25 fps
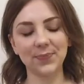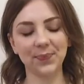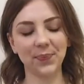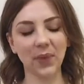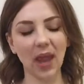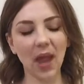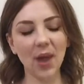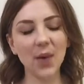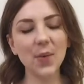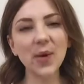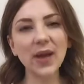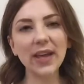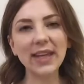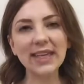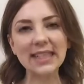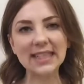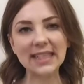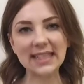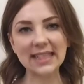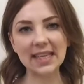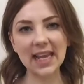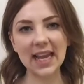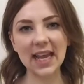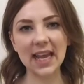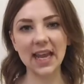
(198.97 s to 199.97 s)
And we're going to
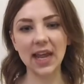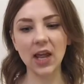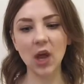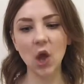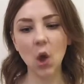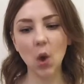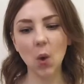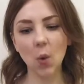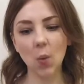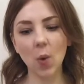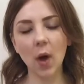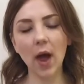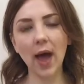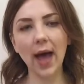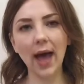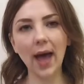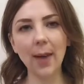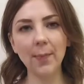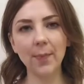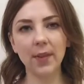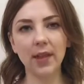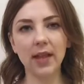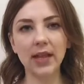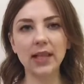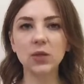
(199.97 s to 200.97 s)
see what
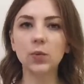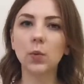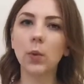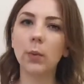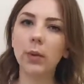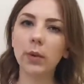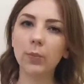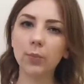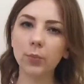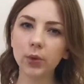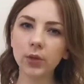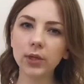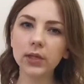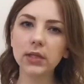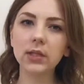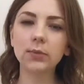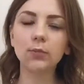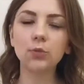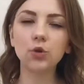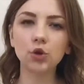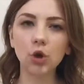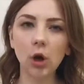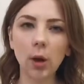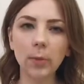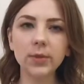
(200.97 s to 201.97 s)
happens when we put some
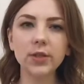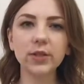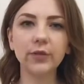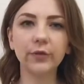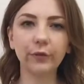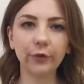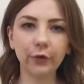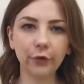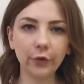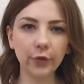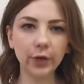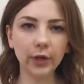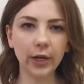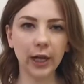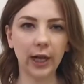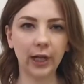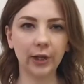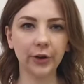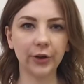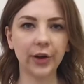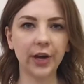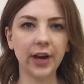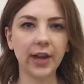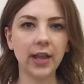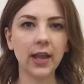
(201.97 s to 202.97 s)
drops of food
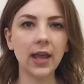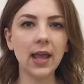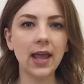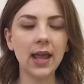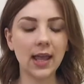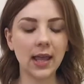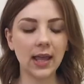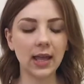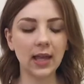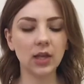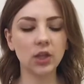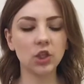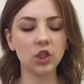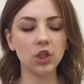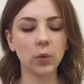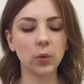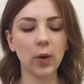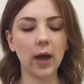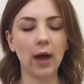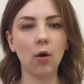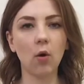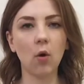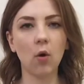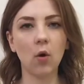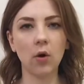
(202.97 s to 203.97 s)
coloring into
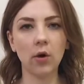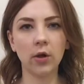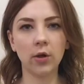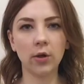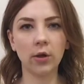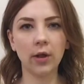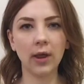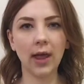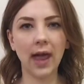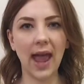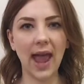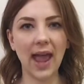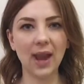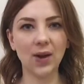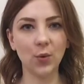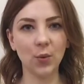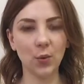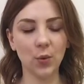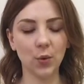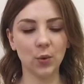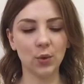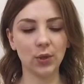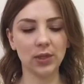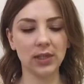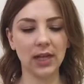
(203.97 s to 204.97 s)
our oil and
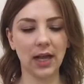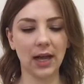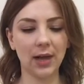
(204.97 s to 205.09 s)
water.